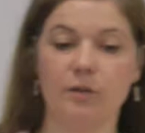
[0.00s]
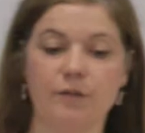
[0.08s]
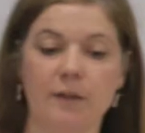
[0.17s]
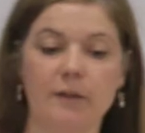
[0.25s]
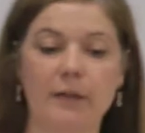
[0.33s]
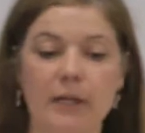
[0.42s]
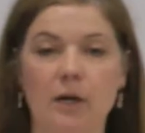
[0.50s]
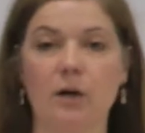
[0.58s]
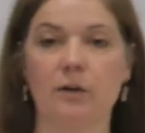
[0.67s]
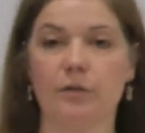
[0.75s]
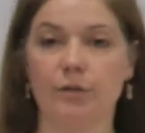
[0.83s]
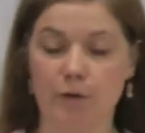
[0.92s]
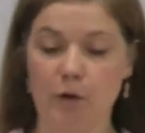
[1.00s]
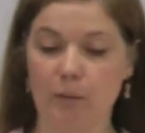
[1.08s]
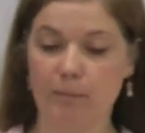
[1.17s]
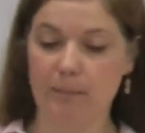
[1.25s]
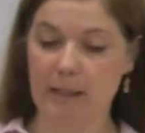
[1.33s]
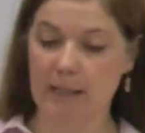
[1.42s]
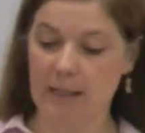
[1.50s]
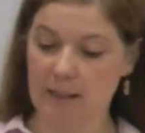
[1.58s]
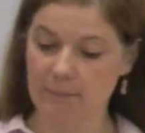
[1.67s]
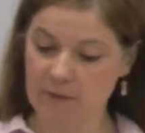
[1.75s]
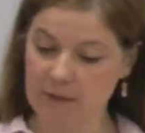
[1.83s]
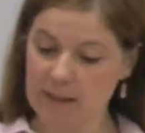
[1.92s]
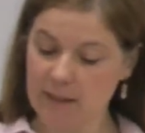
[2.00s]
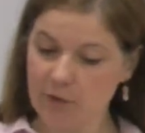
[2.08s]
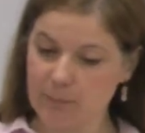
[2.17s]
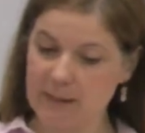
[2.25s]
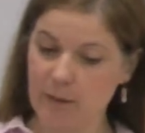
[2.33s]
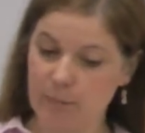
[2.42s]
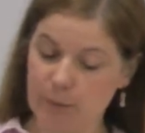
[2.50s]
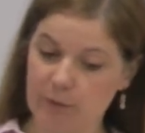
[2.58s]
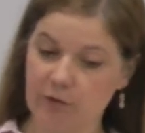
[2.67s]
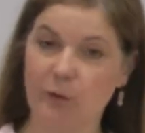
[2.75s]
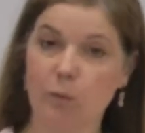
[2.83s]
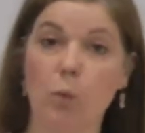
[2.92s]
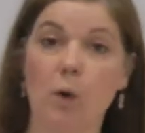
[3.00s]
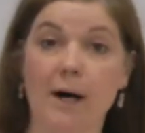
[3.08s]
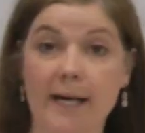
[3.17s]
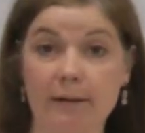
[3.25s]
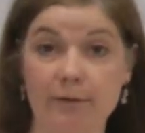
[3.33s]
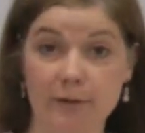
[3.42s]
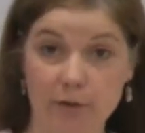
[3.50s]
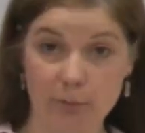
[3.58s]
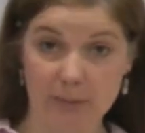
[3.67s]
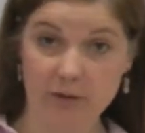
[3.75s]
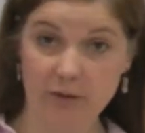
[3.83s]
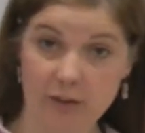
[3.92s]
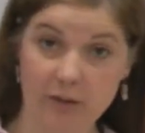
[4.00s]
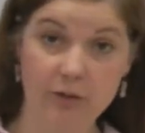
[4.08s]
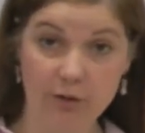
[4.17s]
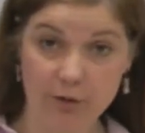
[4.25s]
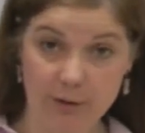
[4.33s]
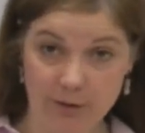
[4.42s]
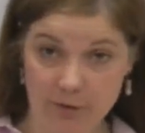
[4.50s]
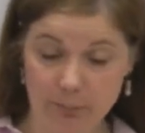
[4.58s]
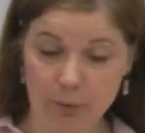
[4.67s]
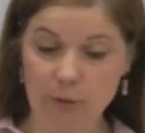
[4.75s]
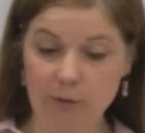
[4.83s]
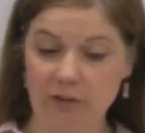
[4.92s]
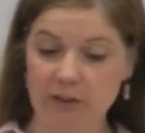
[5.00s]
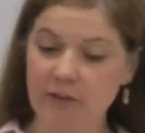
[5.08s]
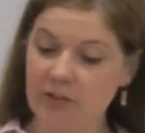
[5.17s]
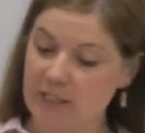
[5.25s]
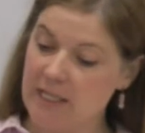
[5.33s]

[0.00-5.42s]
following on from the last PowerPoint on why evidence-based dentistry is important,